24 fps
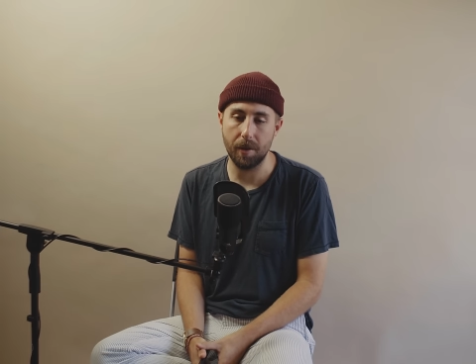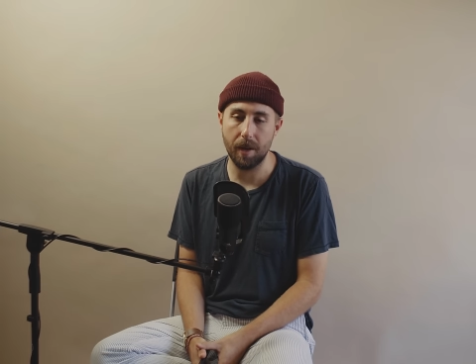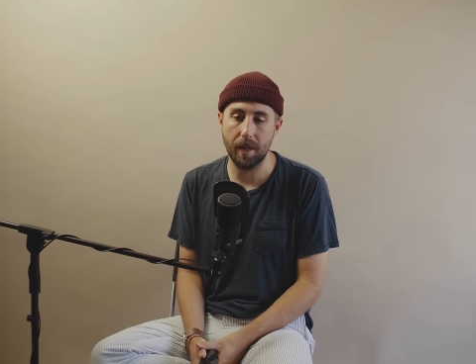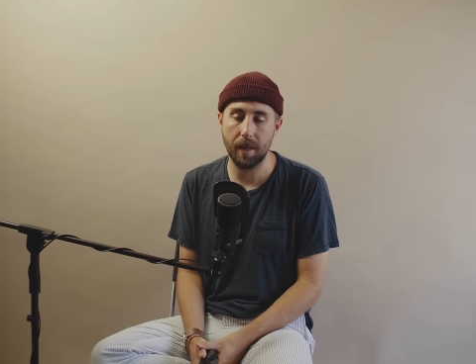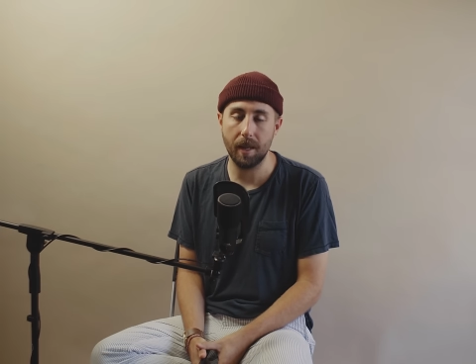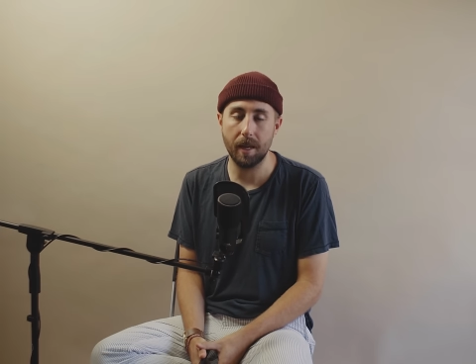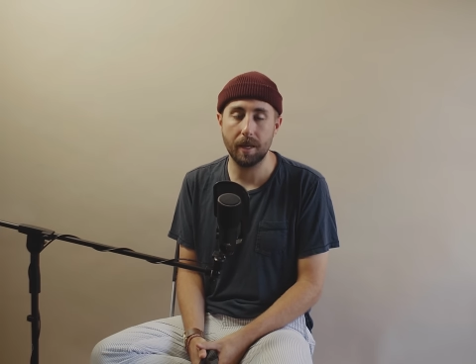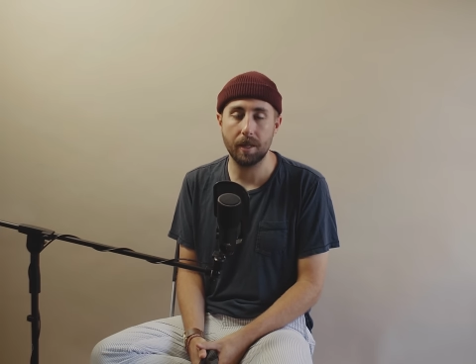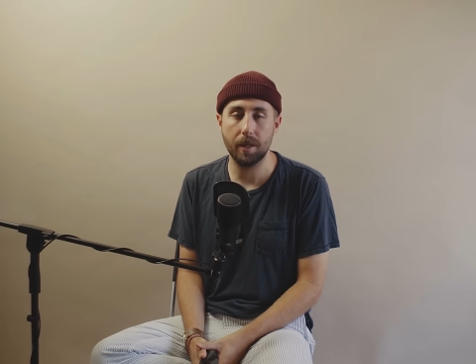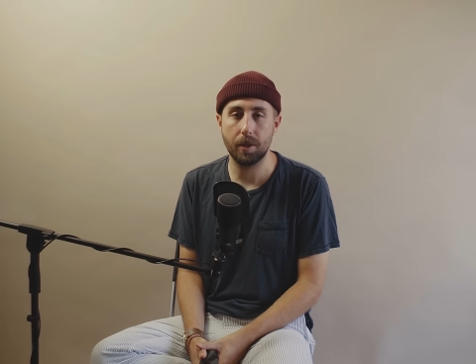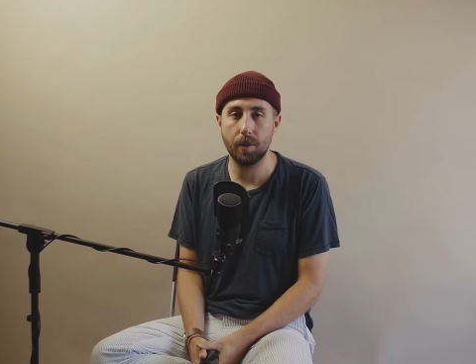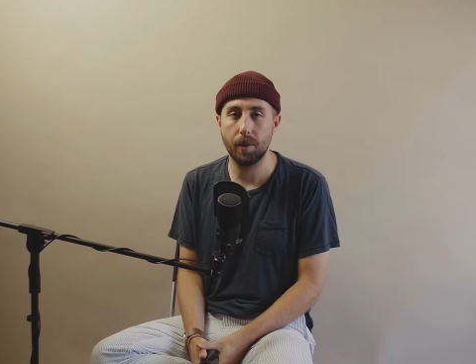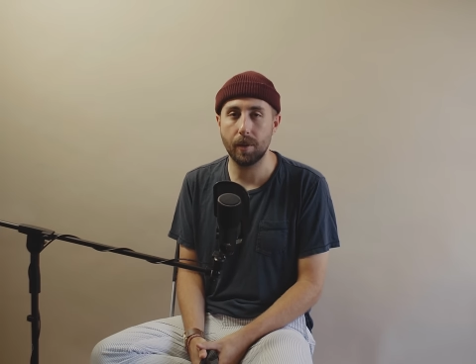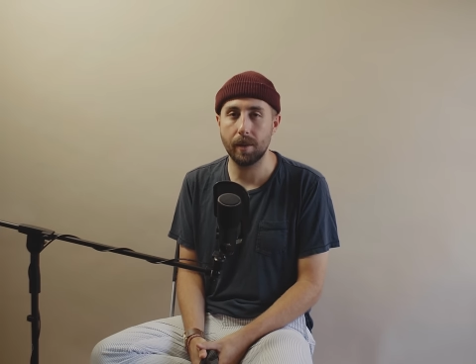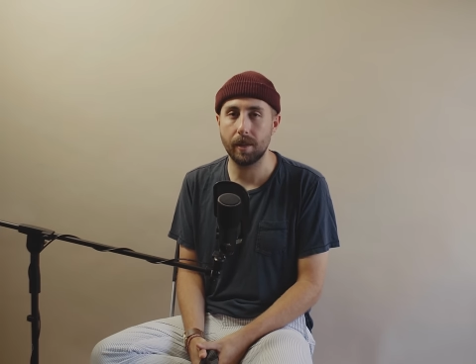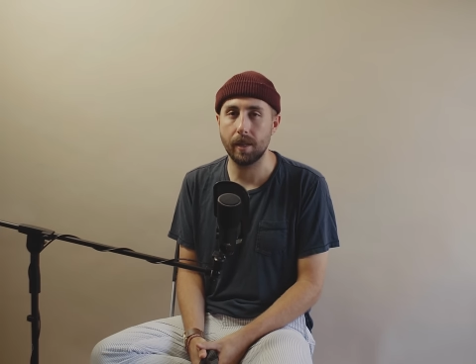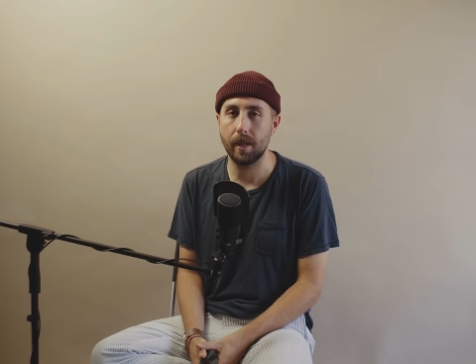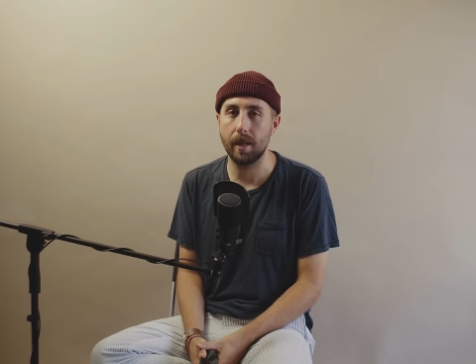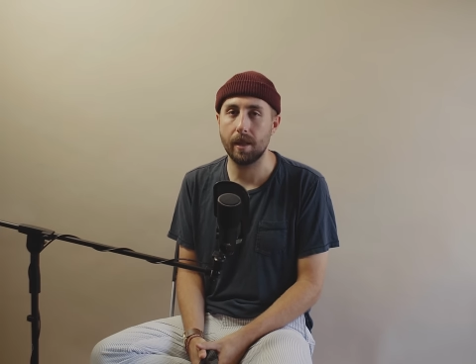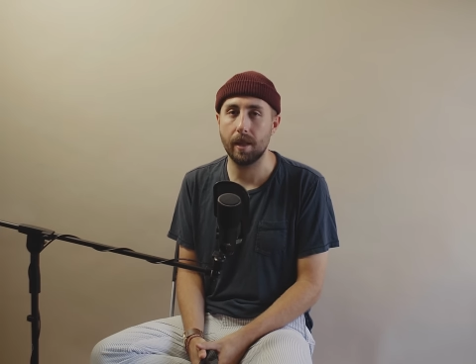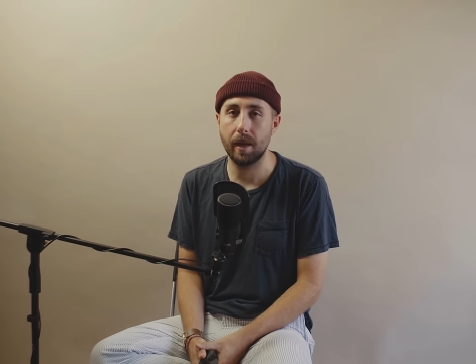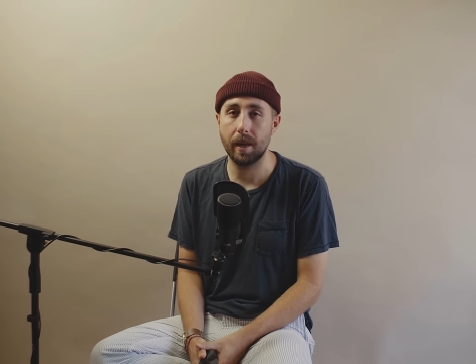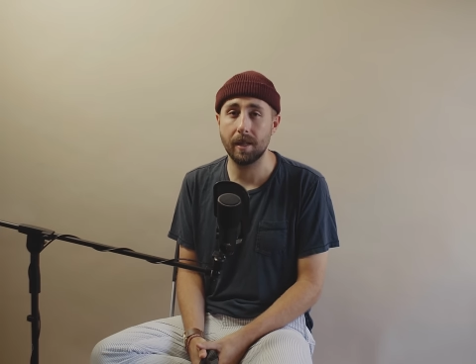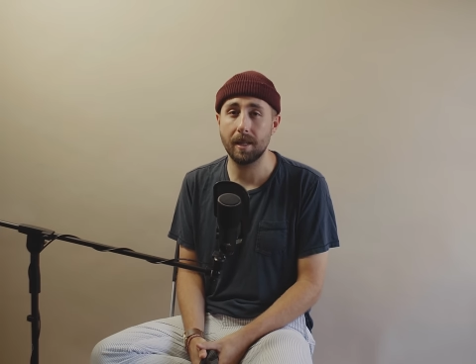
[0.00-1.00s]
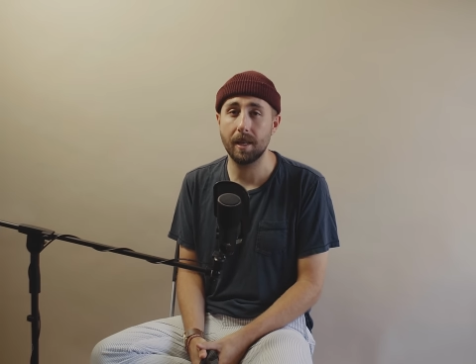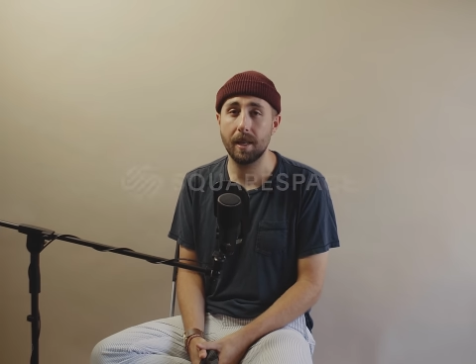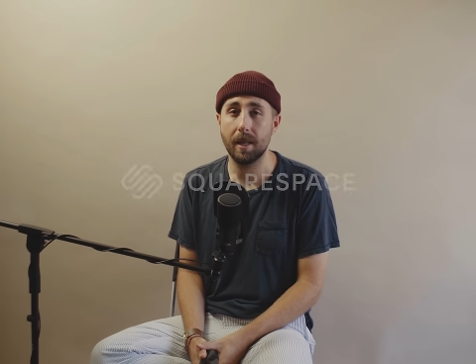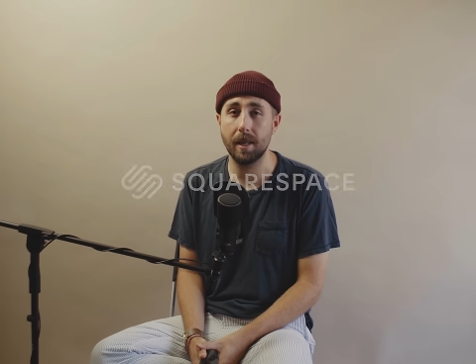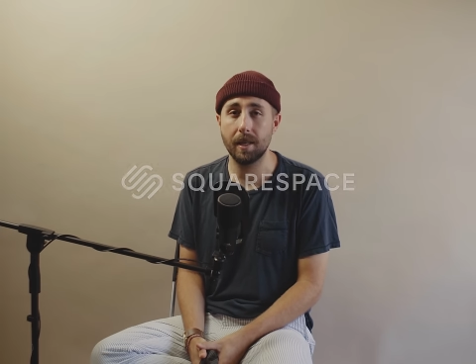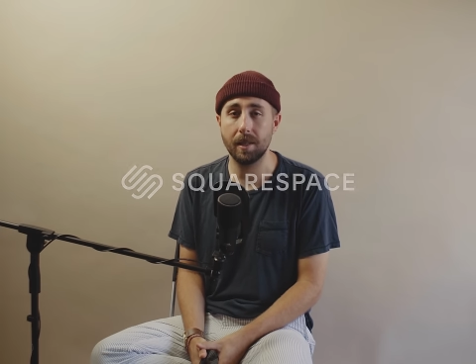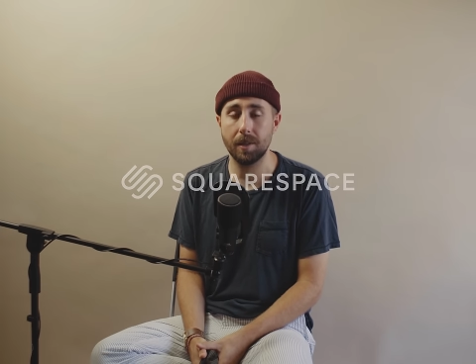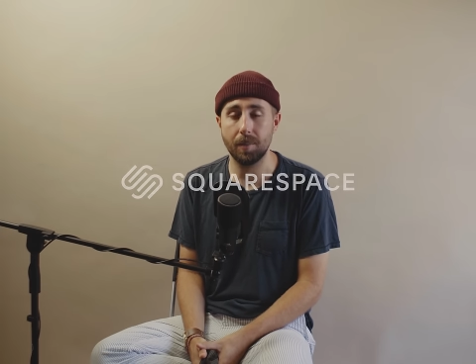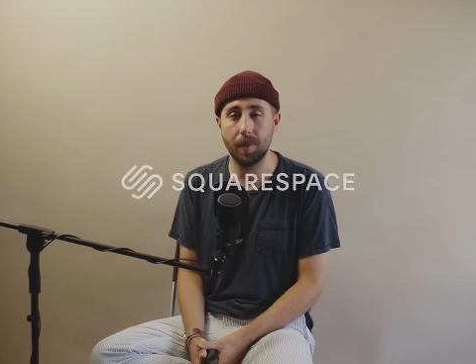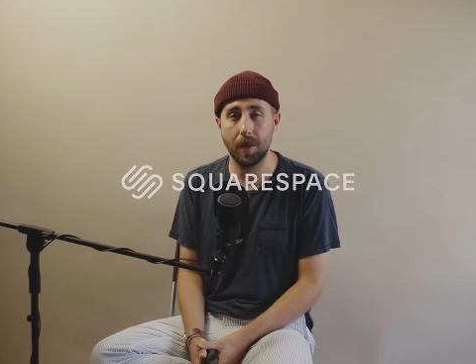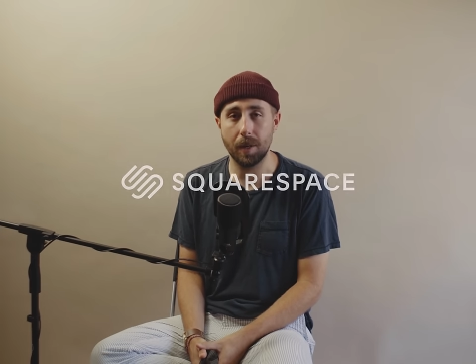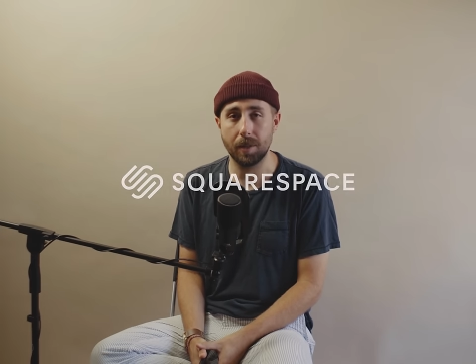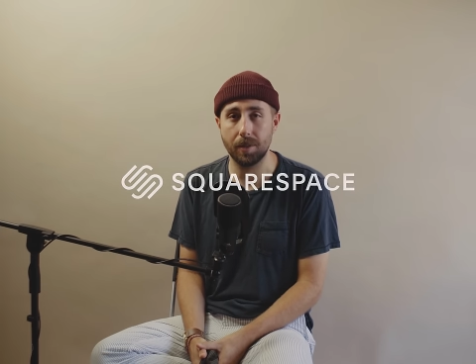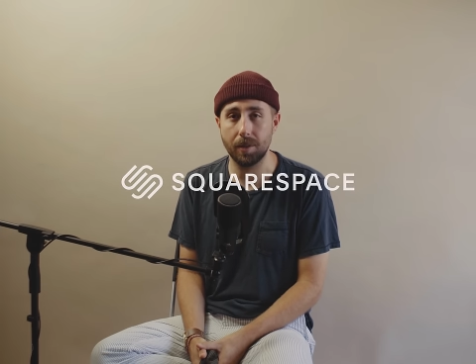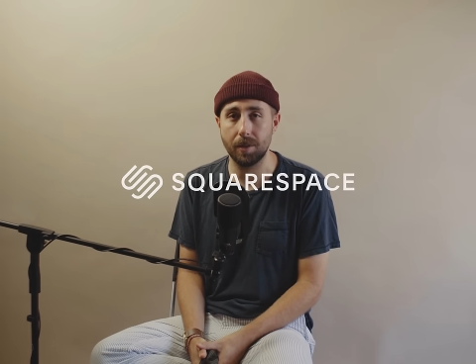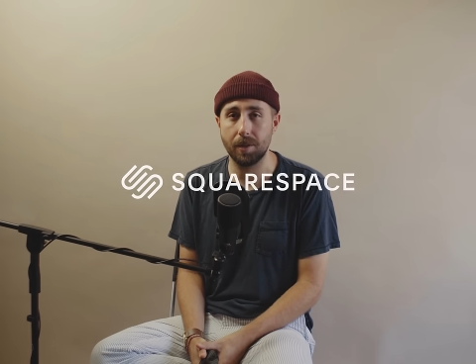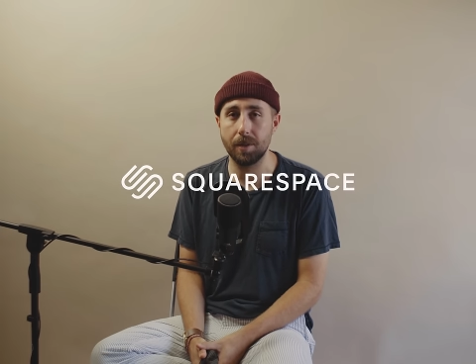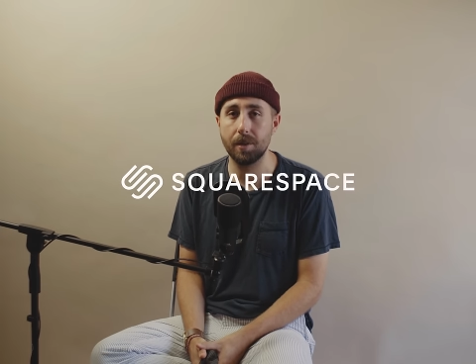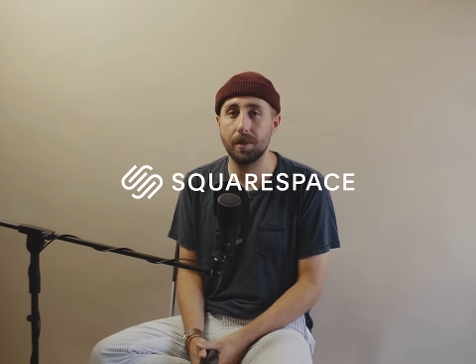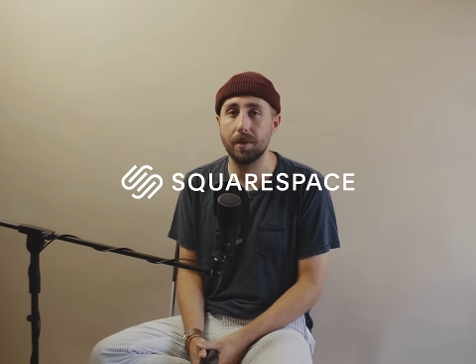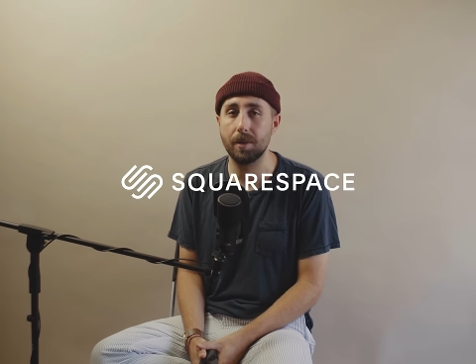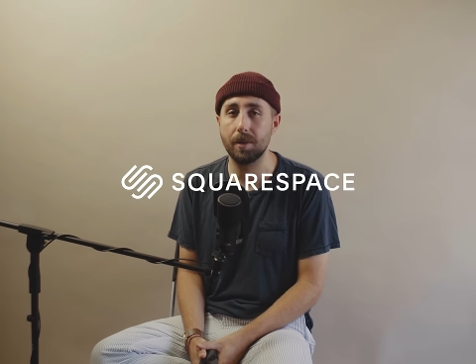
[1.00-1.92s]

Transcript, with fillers: I'd like to quickly thank today's sponsor,